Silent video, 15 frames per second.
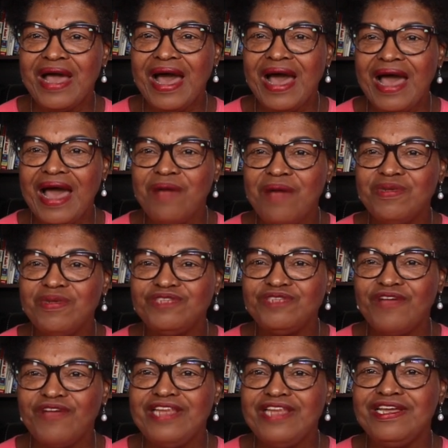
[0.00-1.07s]
I was
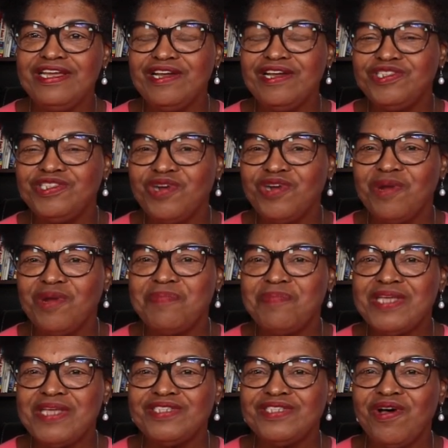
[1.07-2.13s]
finding a job
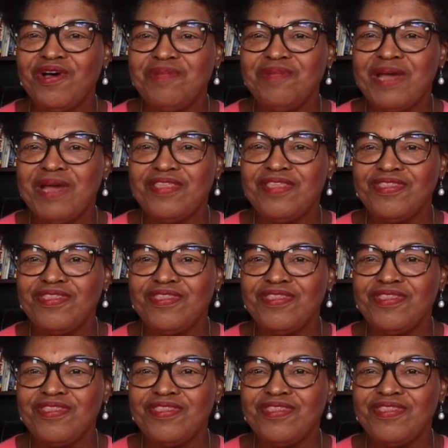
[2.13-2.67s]
based on my